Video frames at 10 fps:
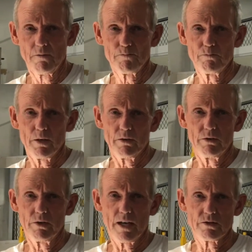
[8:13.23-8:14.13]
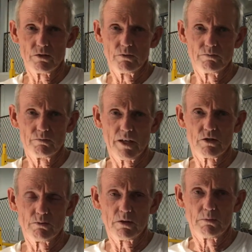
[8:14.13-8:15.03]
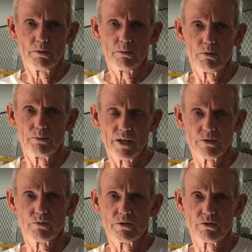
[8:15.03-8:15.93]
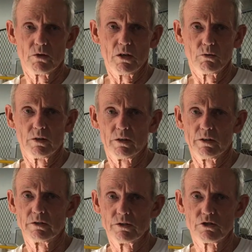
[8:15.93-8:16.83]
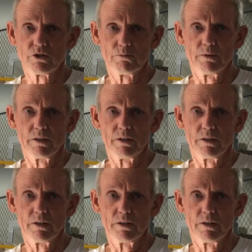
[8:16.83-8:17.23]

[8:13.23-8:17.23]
but not too many people. That's what soil really should be.